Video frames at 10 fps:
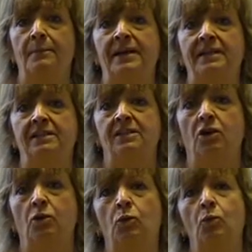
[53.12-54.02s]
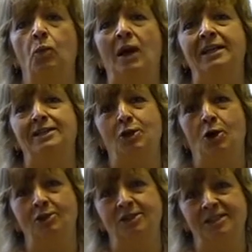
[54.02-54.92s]
is, while it's
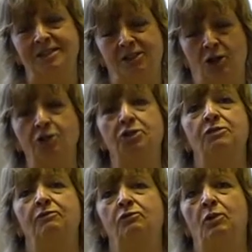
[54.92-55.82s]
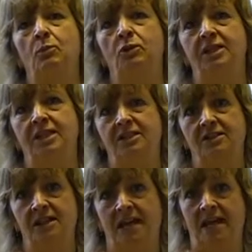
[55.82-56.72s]
constant from one year to
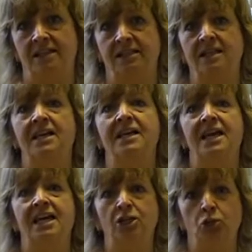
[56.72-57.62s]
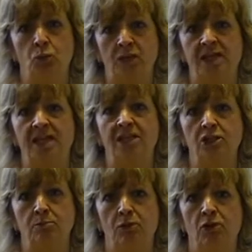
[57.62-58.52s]
the next, each week,
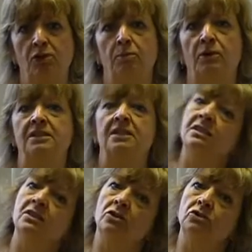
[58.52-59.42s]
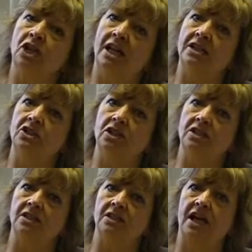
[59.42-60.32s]
each month brings its own
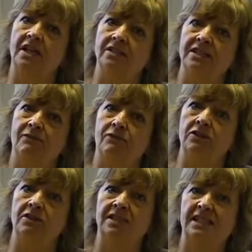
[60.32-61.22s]
challenges and different